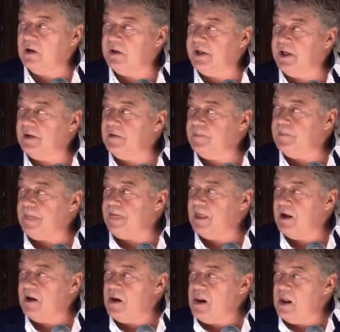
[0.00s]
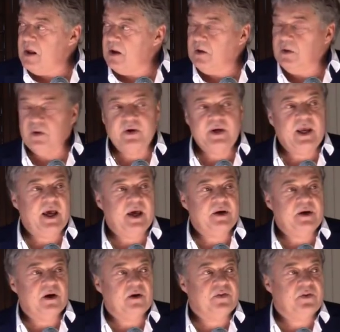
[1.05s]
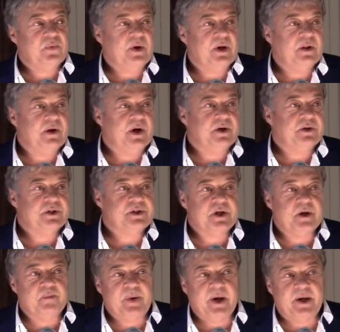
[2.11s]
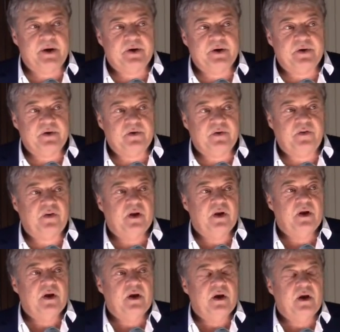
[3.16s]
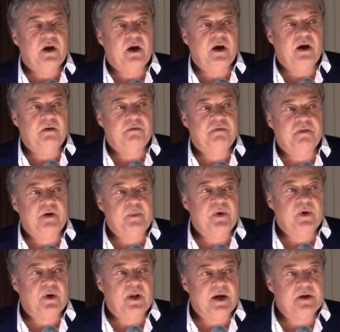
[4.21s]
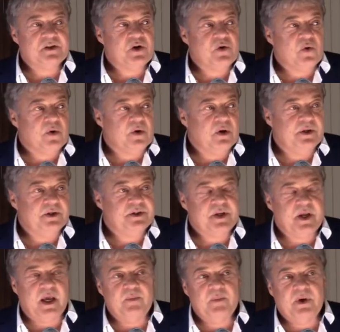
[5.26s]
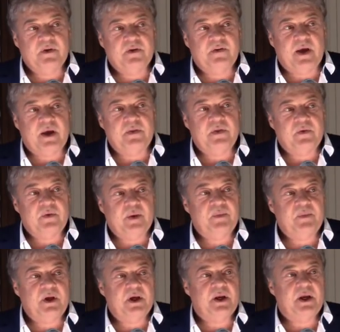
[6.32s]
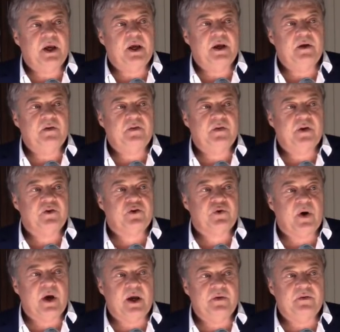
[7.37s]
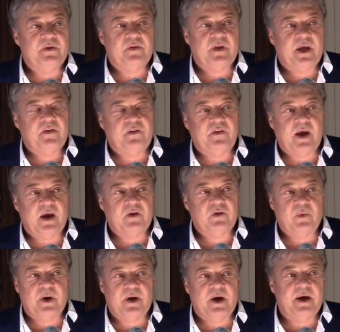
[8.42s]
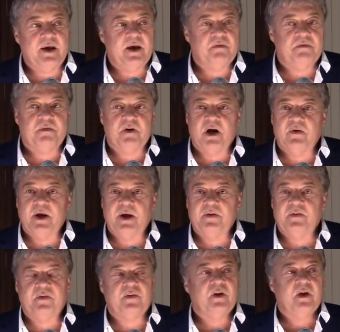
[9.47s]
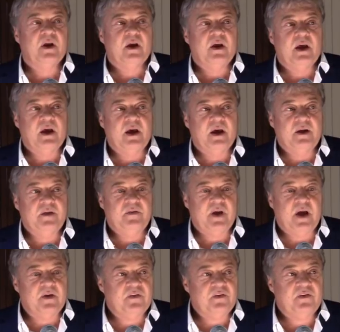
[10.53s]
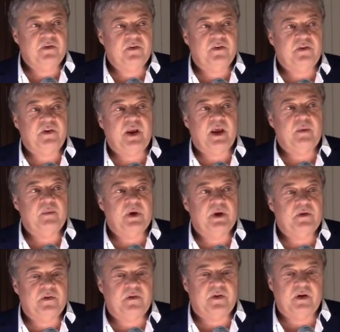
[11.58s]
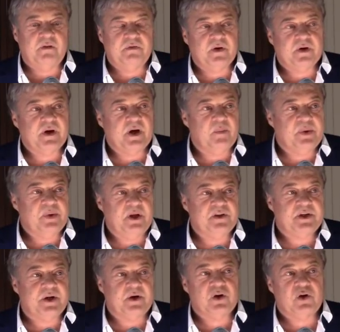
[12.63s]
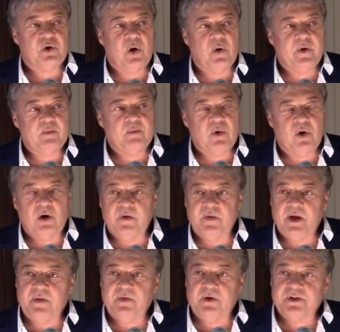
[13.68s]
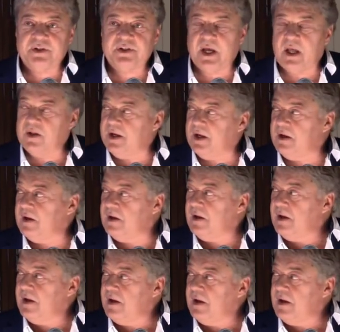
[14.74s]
all in. Look at our three largest competitors from their last quarterly statements and their MD&As, and trying to dissect what IFRS does to statements for companies that are growing more than they're selling,